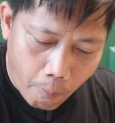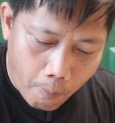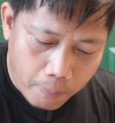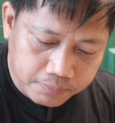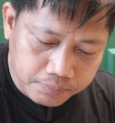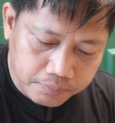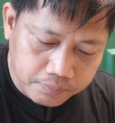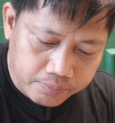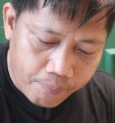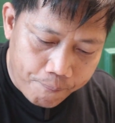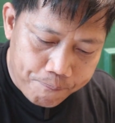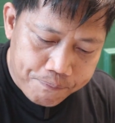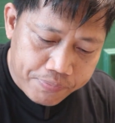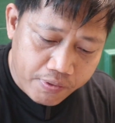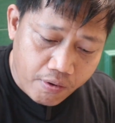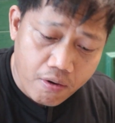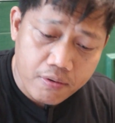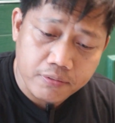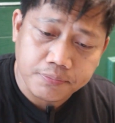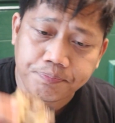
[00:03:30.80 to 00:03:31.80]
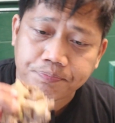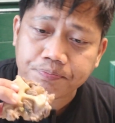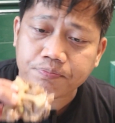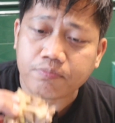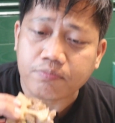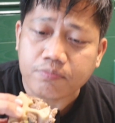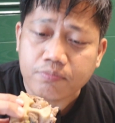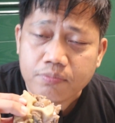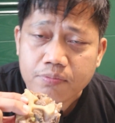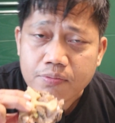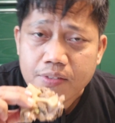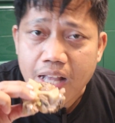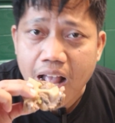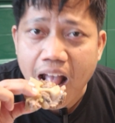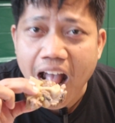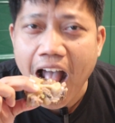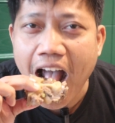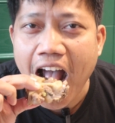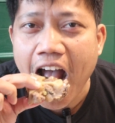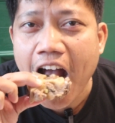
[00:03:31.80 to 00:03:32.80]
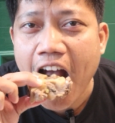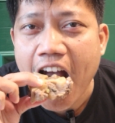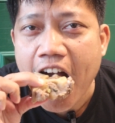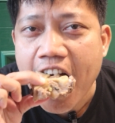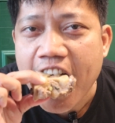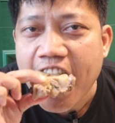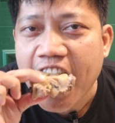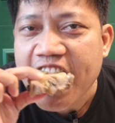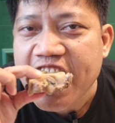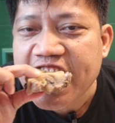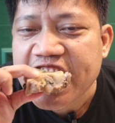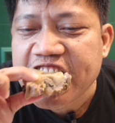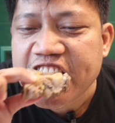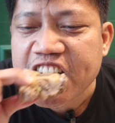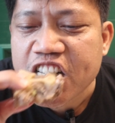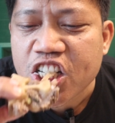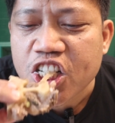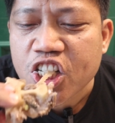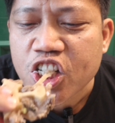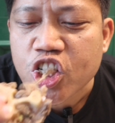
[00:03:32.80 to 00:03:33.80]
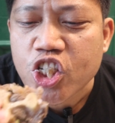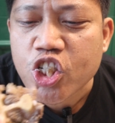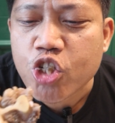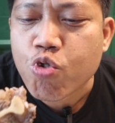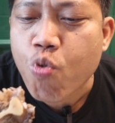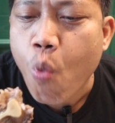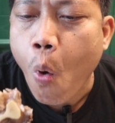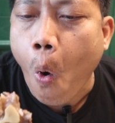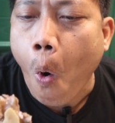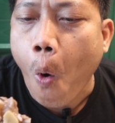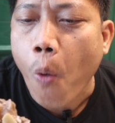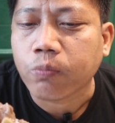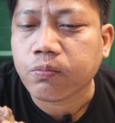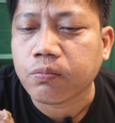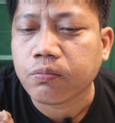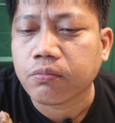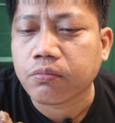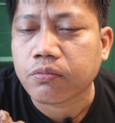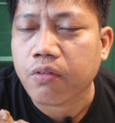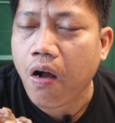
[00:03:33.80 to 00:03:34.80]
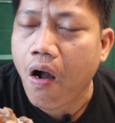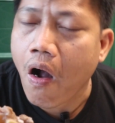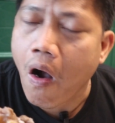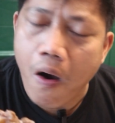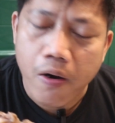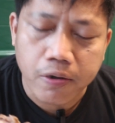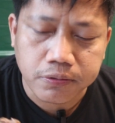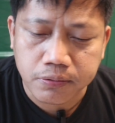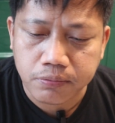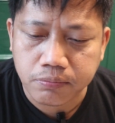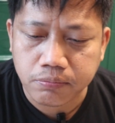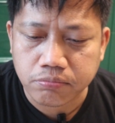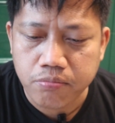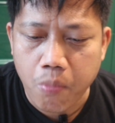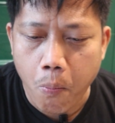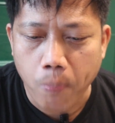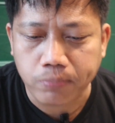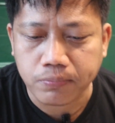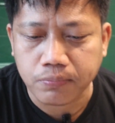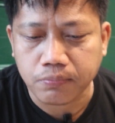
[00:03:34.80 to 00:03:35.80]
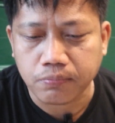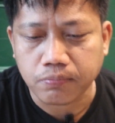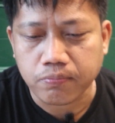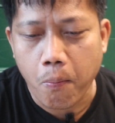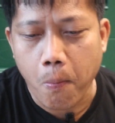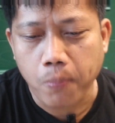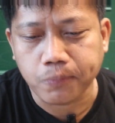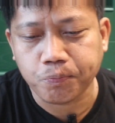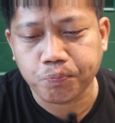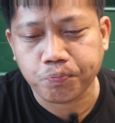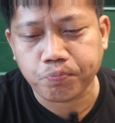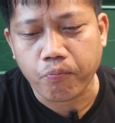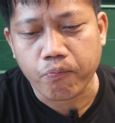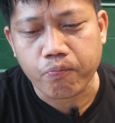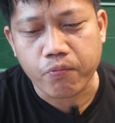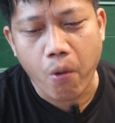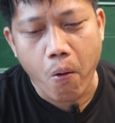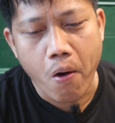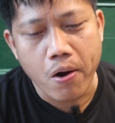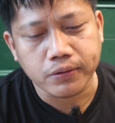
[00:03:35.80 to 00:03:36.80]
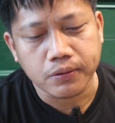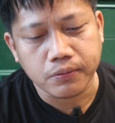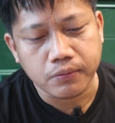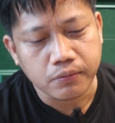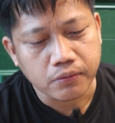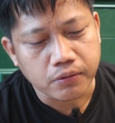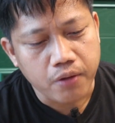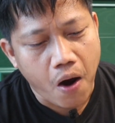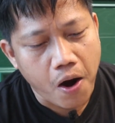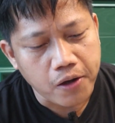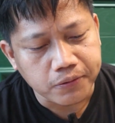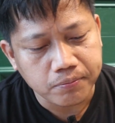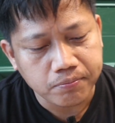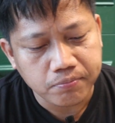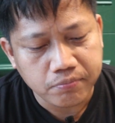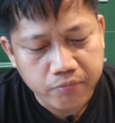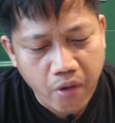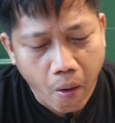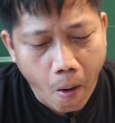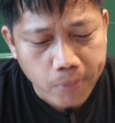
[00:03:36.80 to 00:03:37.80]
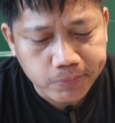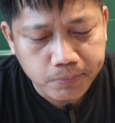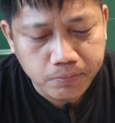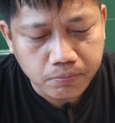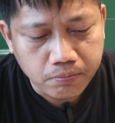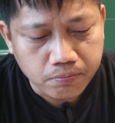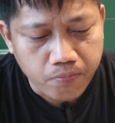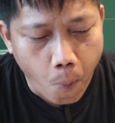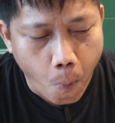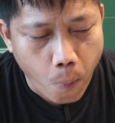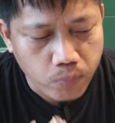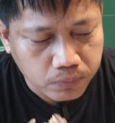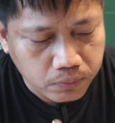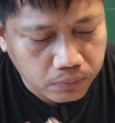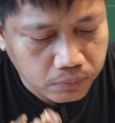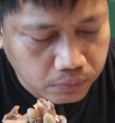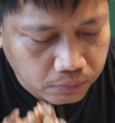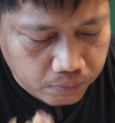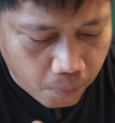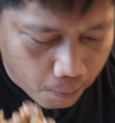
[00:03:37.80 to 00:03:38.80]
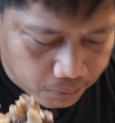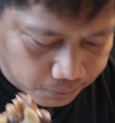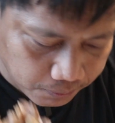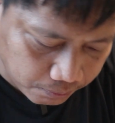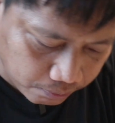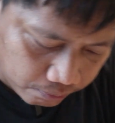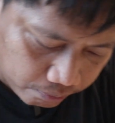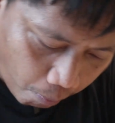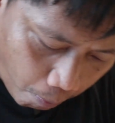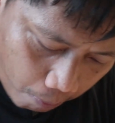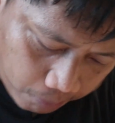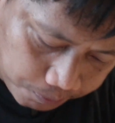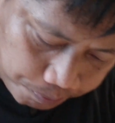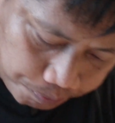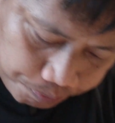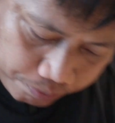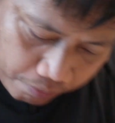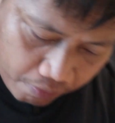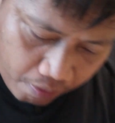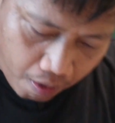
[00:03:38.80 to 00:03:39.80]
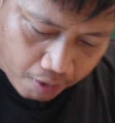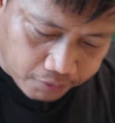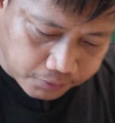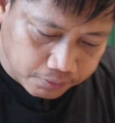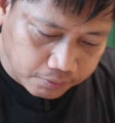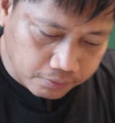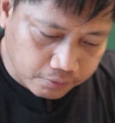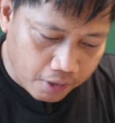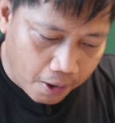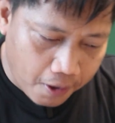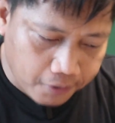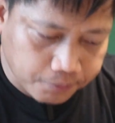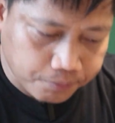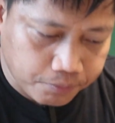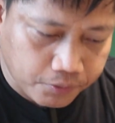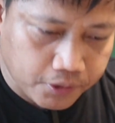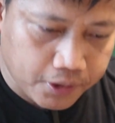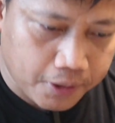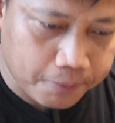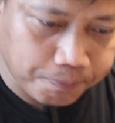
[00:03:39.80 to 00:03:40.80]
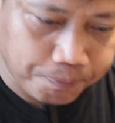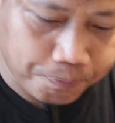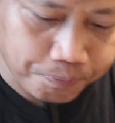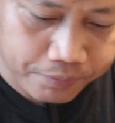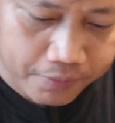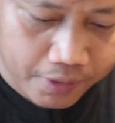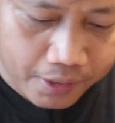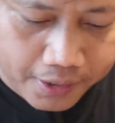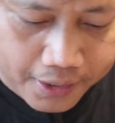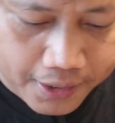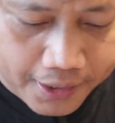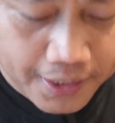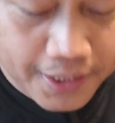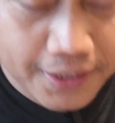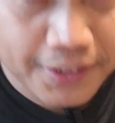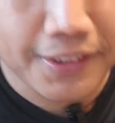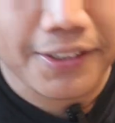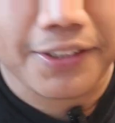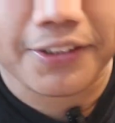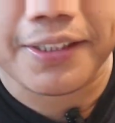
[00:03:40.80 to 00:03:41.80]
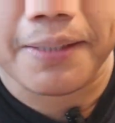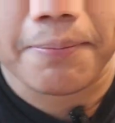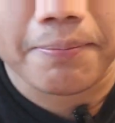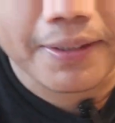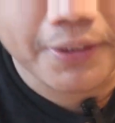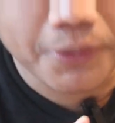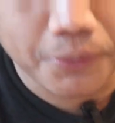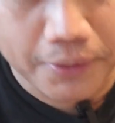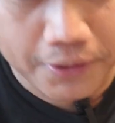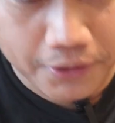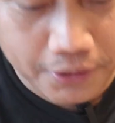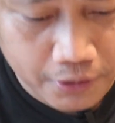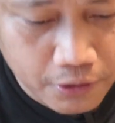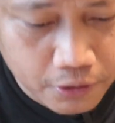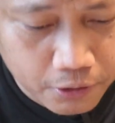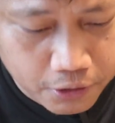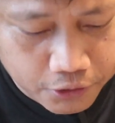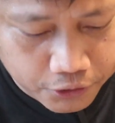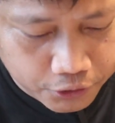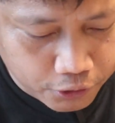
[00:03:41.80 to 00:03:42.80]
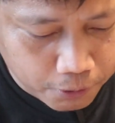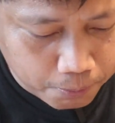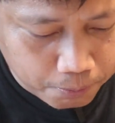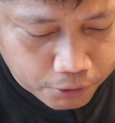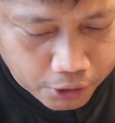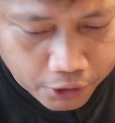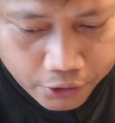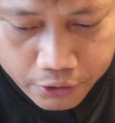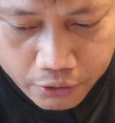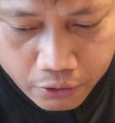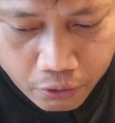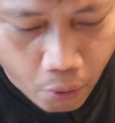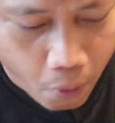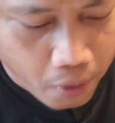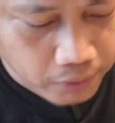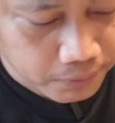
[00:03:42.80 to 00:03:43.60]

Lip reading: This is the result of hours of slow cooking the oxtail with a blend of Indonesian spices. It's like a comforting hug in a bowl. Well, aside from its